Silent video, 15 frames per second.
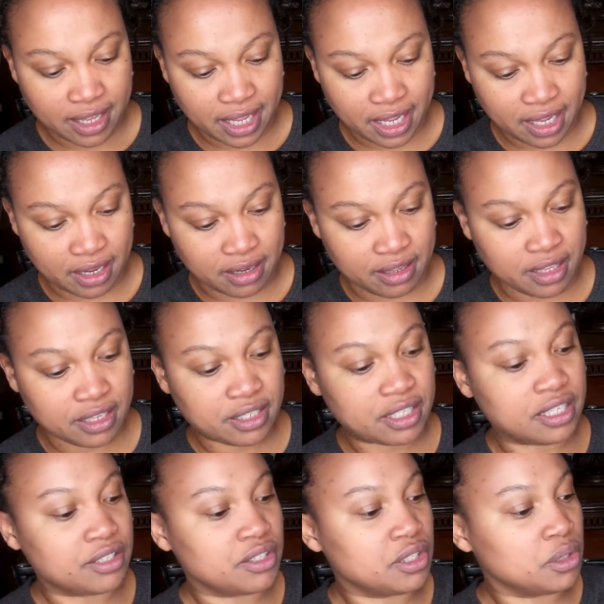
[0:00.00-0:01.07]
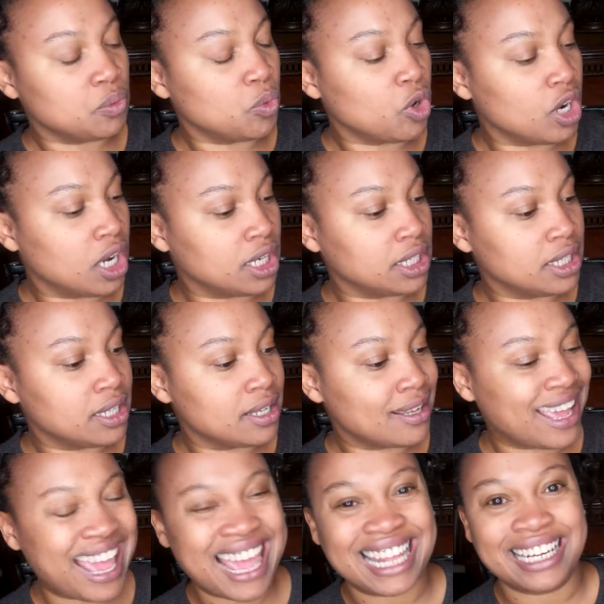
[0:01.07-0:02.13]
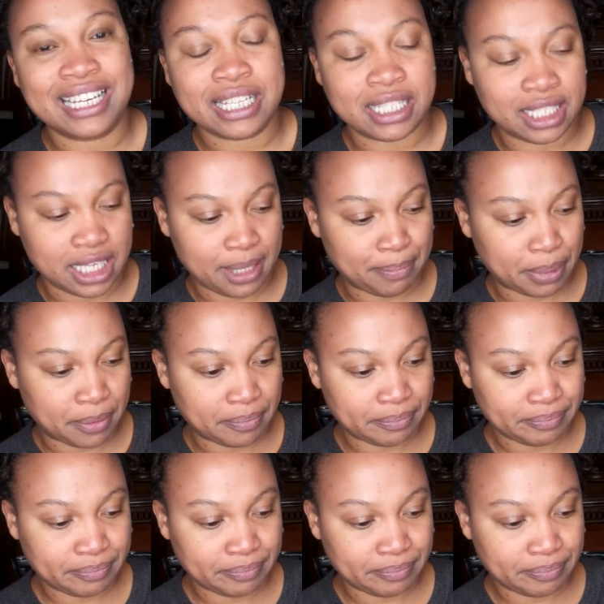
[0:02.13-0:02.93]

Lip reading: And this is the one N Deep.